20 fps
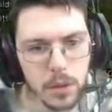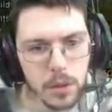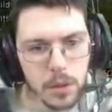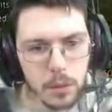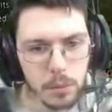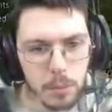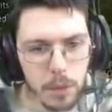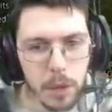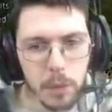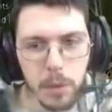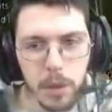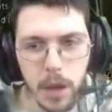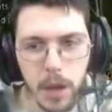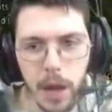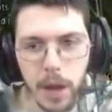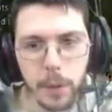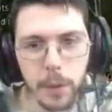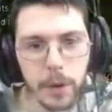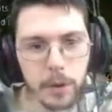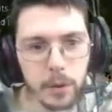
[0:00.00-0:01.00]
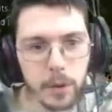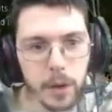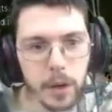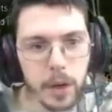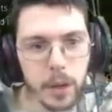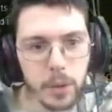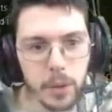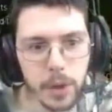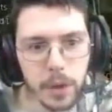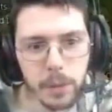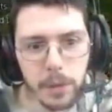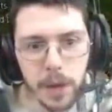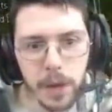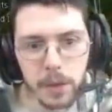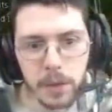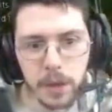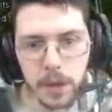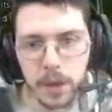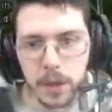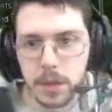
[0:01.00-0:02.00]
Maybe. I don't want to run all the way
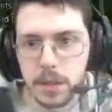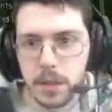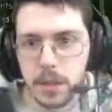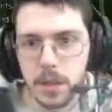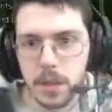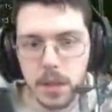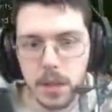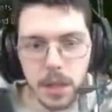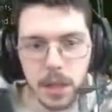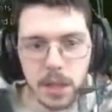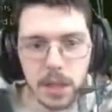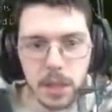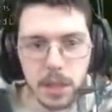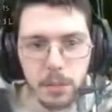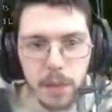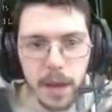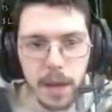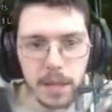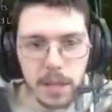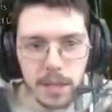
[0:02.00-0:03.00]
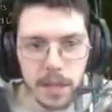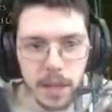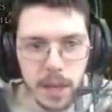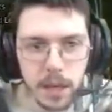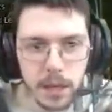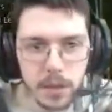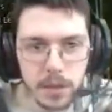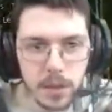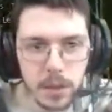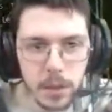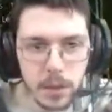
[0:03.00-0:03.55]
down there into the into the mines again. So.